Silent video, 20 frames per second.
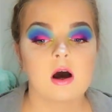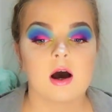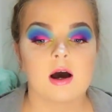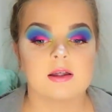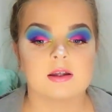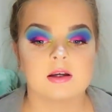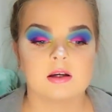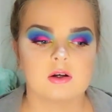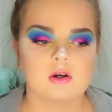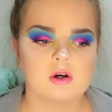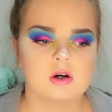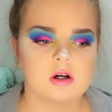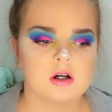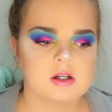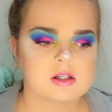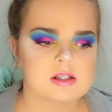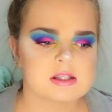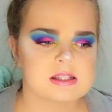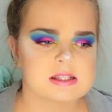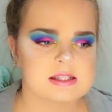I think I
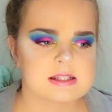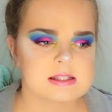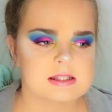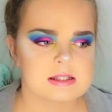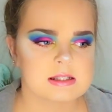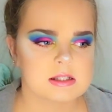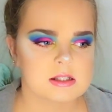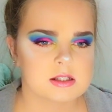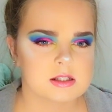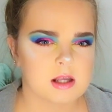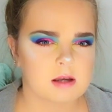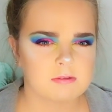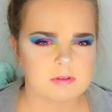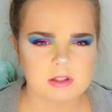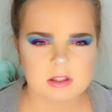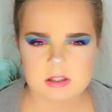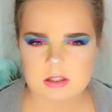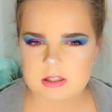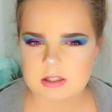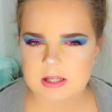got
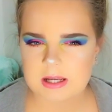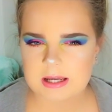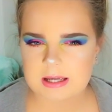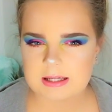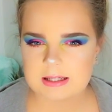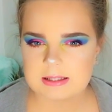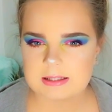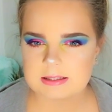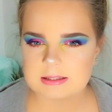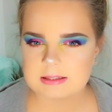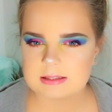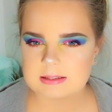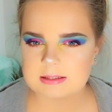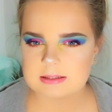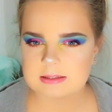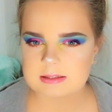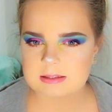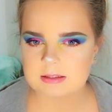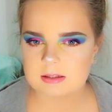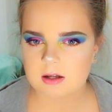seventeen
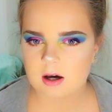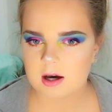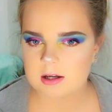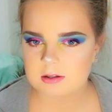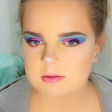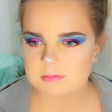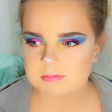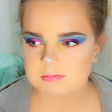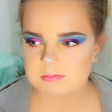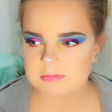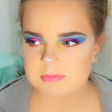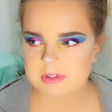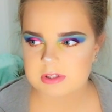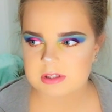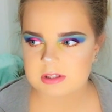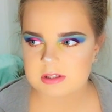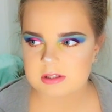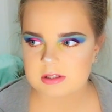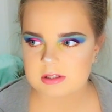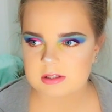
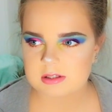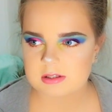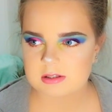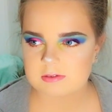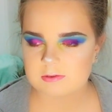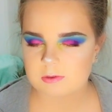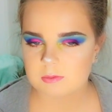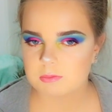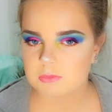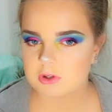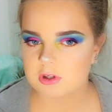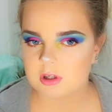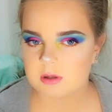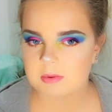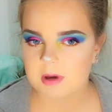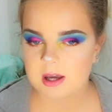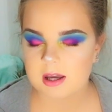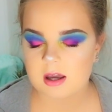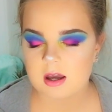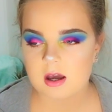items from Beauty
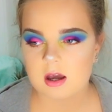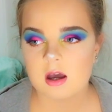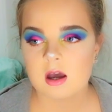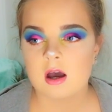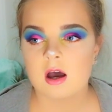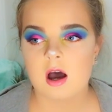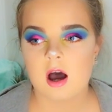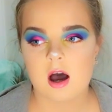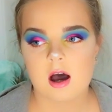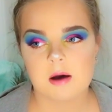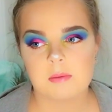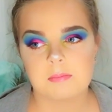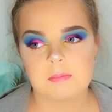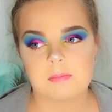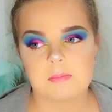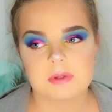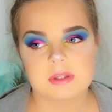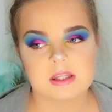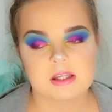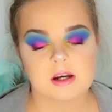Bay. Um,
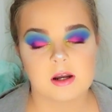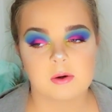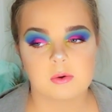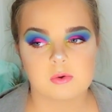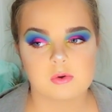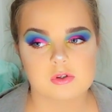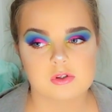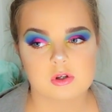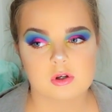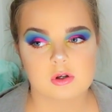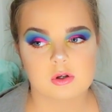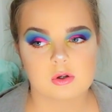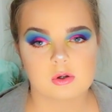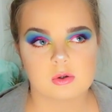but then I also